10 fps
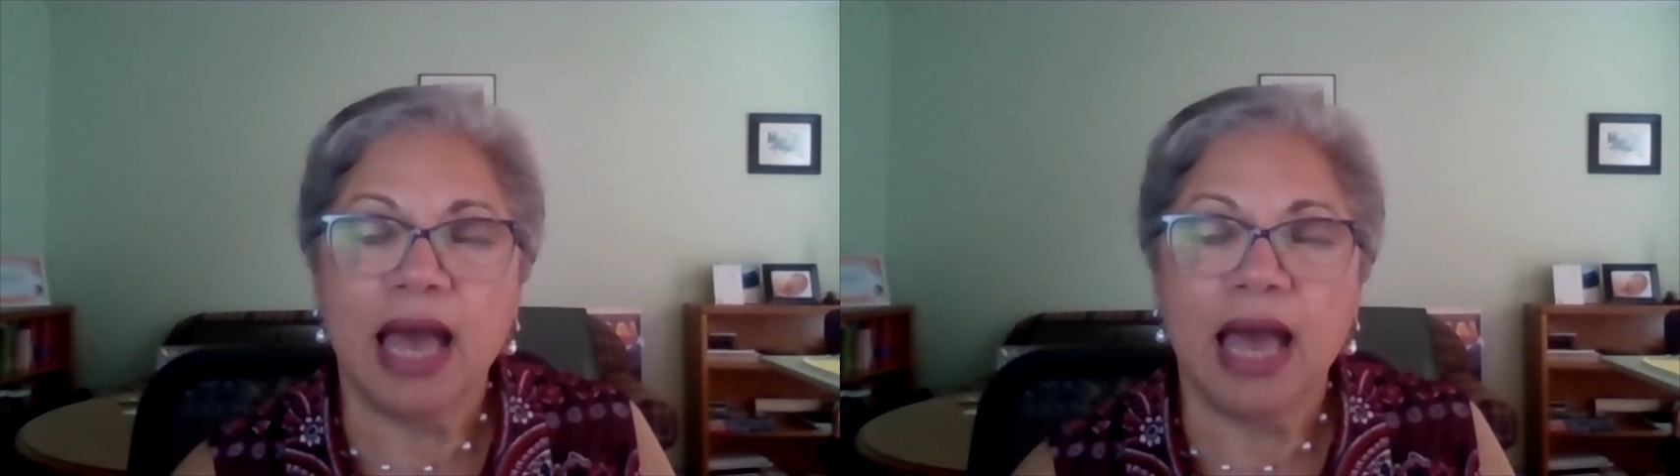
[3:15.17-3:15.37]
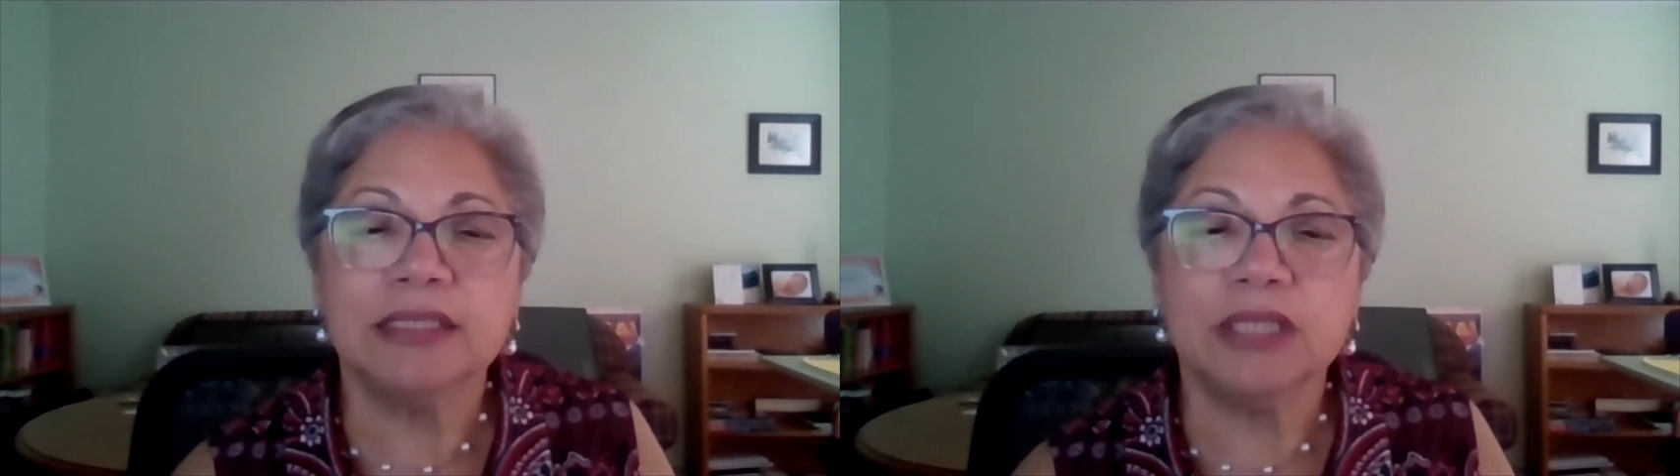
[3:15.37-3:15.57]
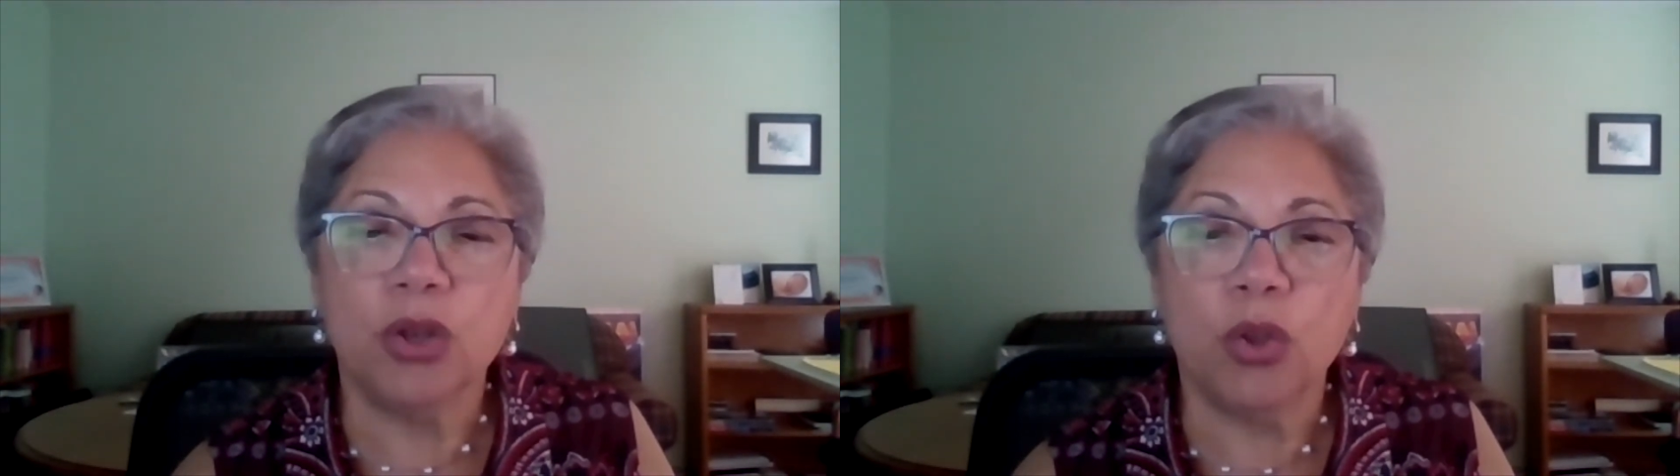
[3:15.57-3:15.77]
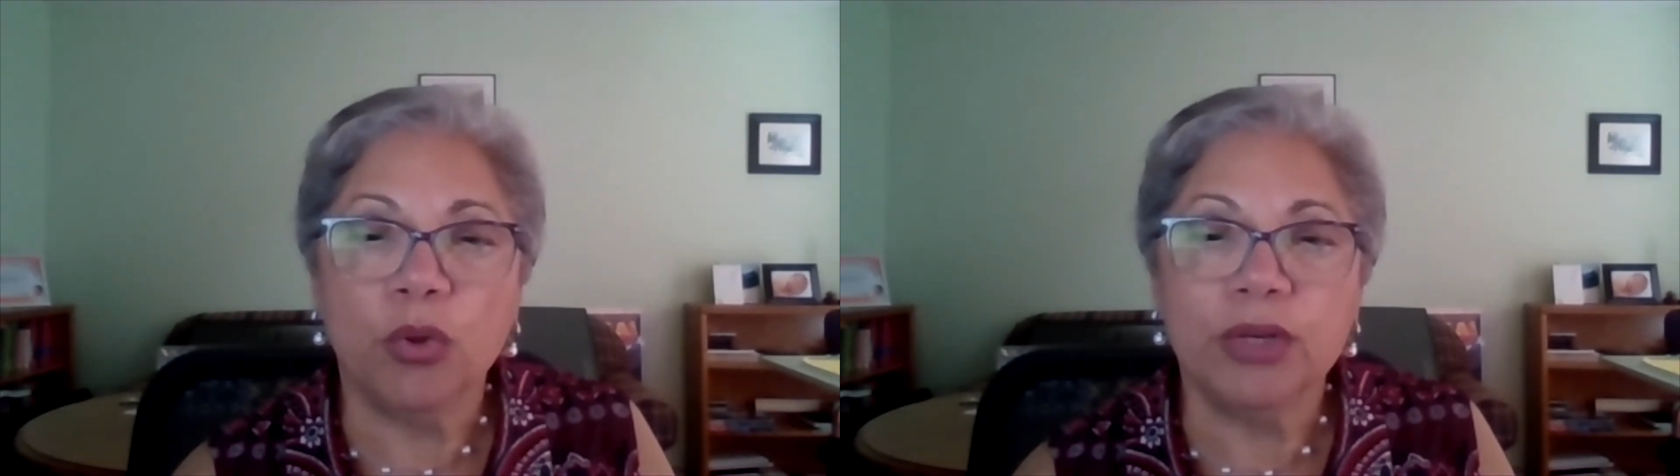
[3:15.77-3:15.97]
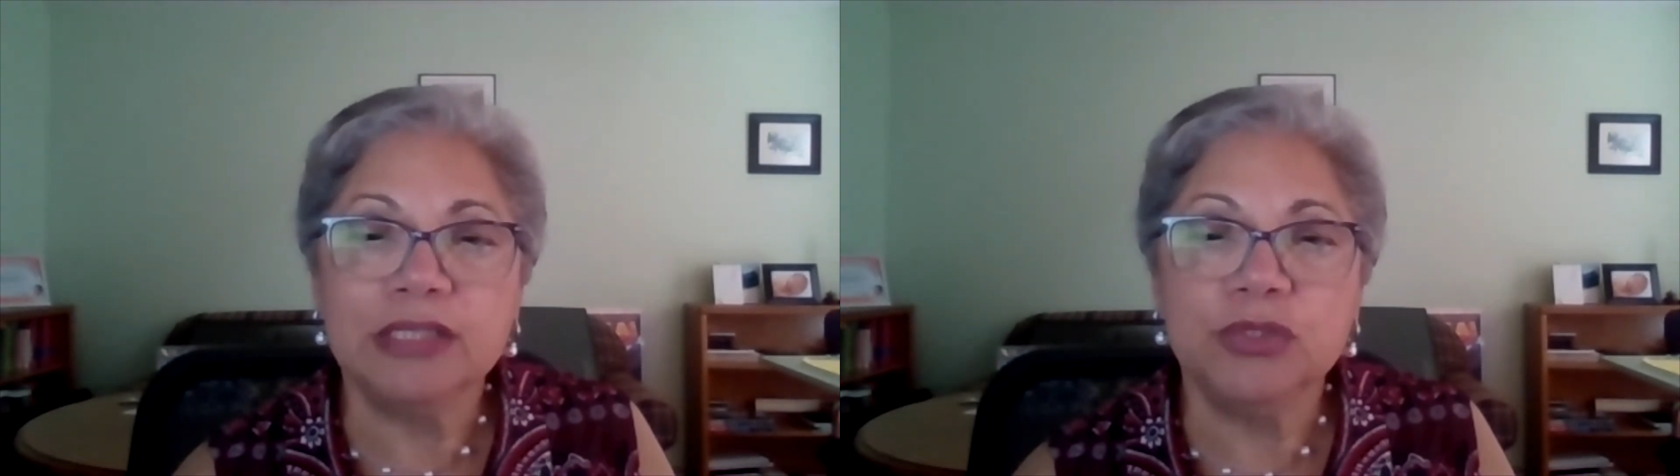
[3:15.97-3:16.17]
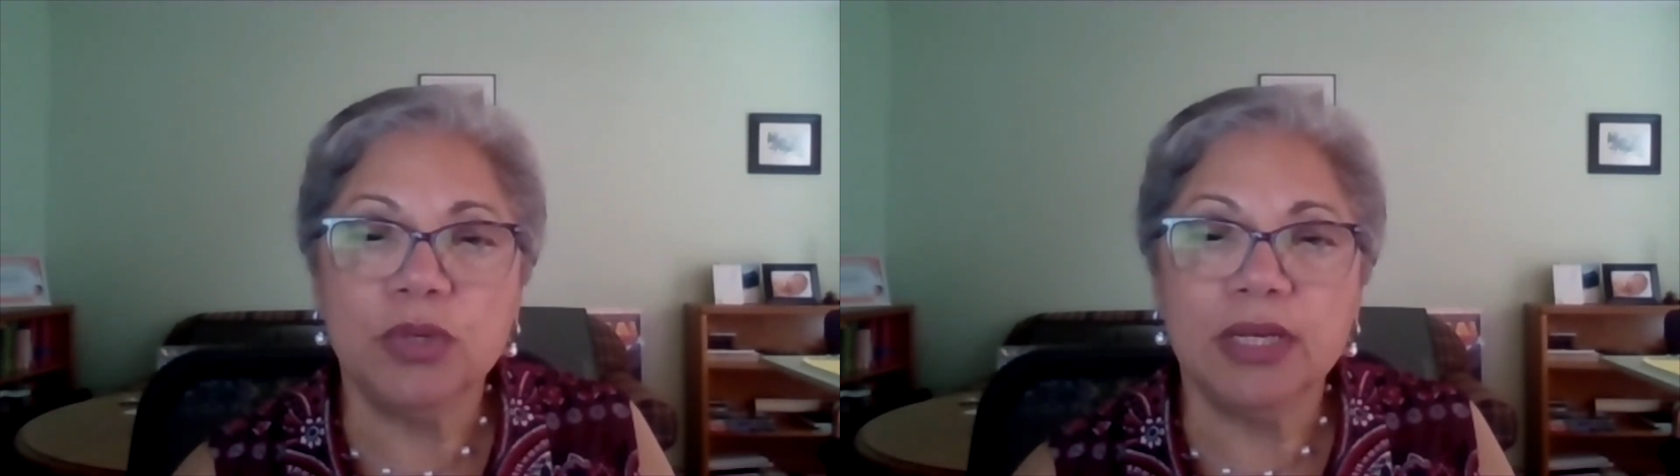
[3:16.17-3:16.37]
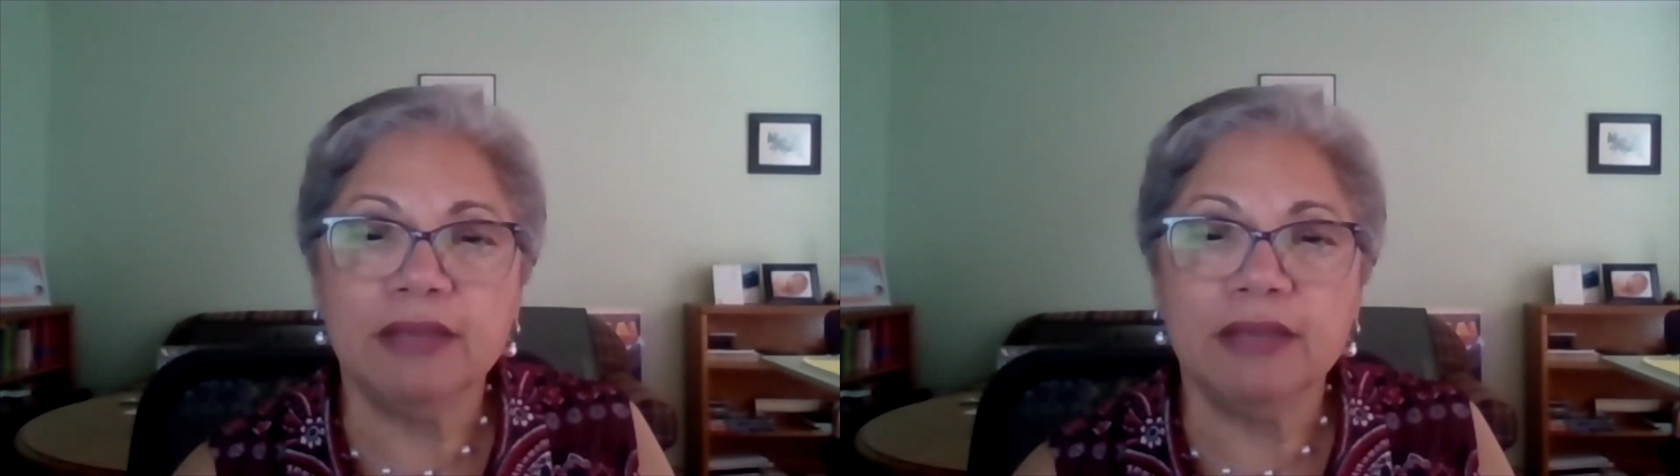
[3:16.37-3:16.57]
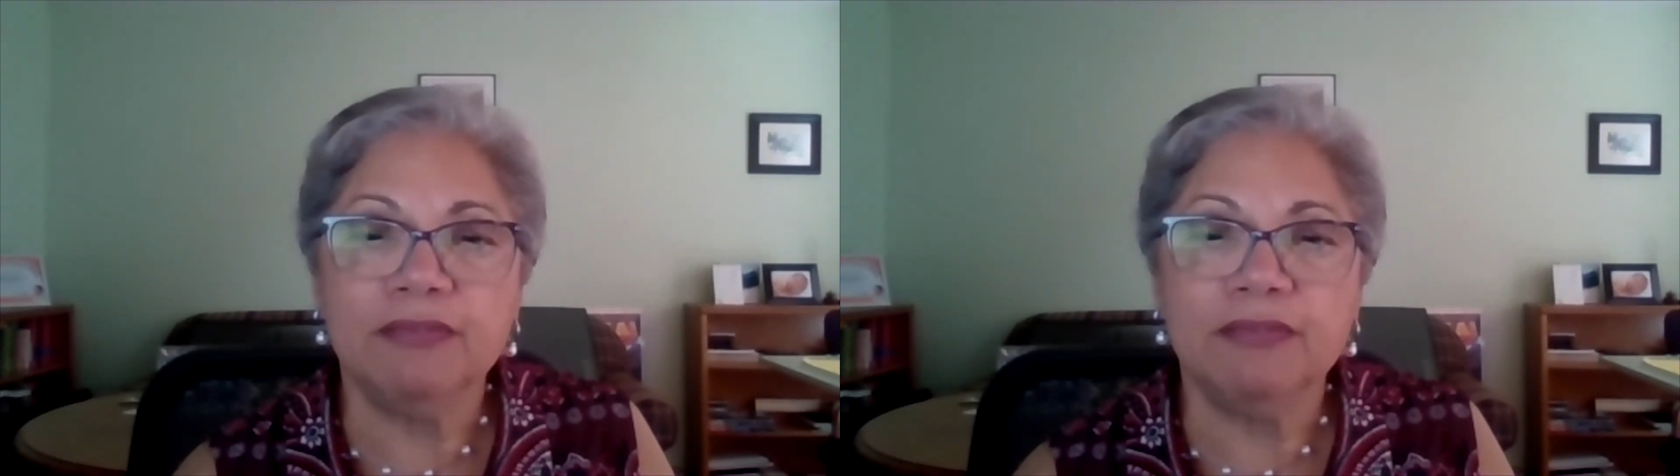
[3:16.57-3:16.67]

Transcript: as long as you live